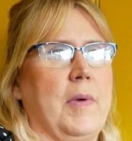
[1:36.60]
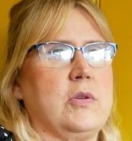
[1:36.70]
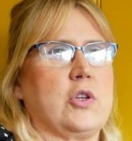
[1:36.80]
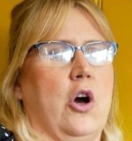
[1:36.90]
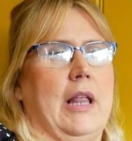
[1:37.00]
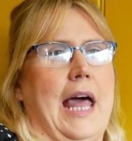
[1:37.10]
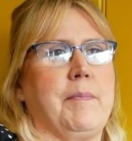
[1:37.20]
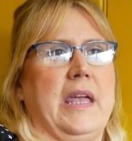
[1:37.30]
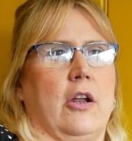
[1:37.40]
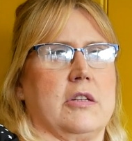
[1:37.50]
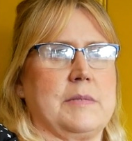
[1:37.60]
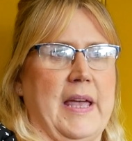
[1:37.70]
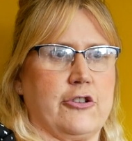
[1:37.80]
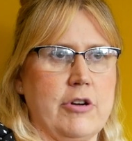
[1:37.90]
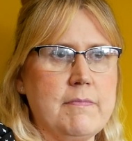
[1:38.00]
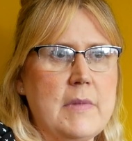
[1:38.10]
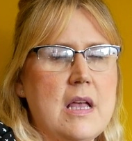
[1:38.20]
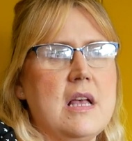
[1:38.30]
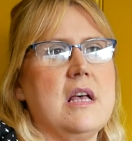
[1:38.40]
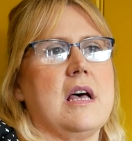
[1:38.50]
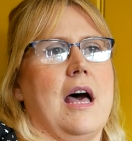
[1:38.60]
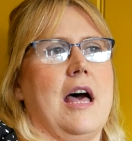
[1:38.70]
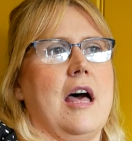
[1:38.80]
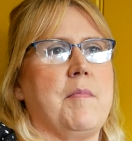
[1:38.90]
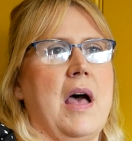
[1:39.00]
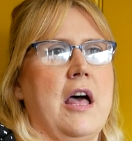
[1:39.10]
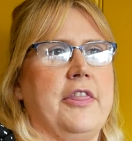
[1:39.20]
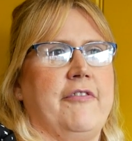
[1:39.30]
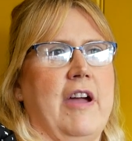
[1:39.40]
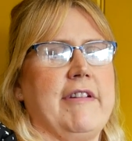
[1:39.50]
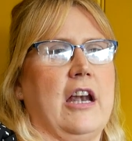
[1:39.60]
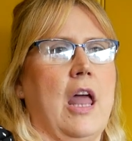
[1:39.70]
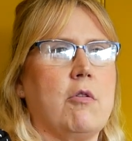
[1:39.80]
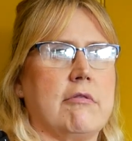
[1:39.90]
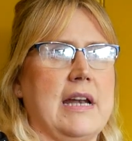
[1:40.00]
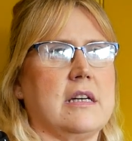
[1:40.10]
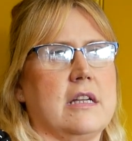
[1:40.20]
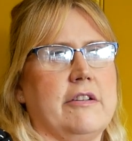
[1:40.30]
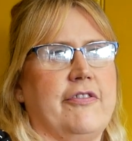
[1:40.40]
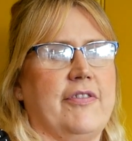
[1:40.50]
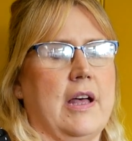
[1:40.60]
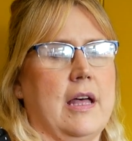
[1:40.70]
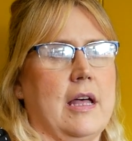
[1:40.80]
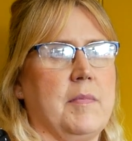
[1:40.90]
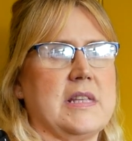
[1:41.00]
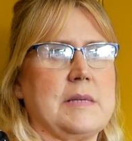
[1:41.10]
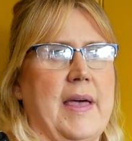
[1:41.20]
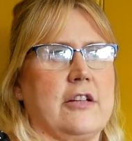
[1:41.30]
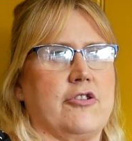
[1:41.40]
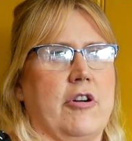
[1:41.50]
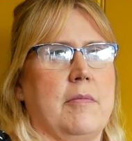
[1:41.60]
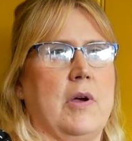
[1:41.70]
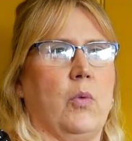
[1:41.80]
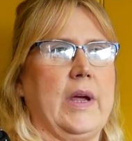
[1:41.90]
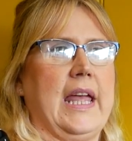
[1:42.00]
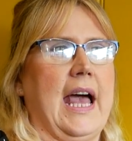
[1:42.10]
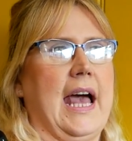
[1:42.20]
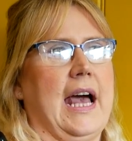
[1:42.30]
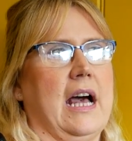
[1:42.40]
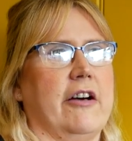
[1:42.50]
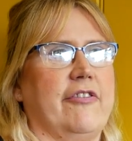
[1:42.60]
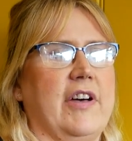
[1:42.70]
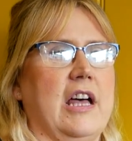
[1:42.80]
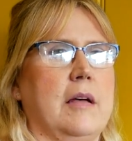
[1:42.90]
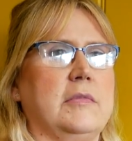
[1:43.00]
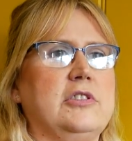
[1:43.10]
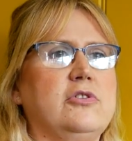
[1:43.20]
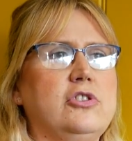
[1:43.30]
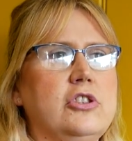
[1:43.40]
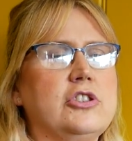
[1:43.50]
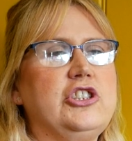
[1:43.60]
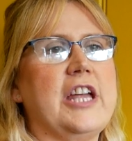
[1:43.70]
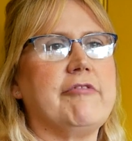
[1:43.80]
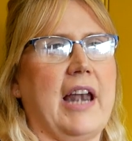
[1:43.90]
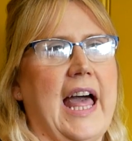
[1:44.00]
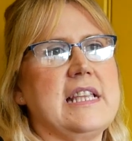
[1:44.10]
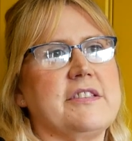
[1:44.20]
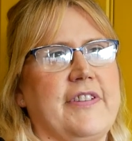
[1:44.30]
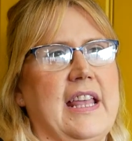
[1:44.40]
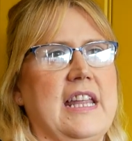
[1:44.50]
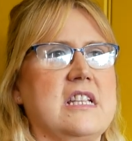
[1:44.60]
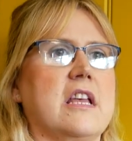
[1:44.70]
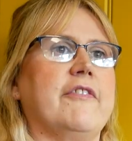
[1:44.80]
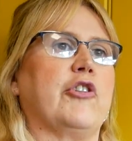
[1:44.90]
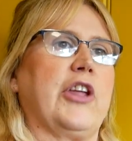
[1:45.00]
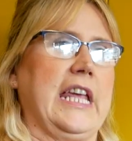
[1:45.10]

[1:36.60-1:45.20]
almost call it like being on a spectrum. At the very lower end of the spectrum, we have just generalised feelings of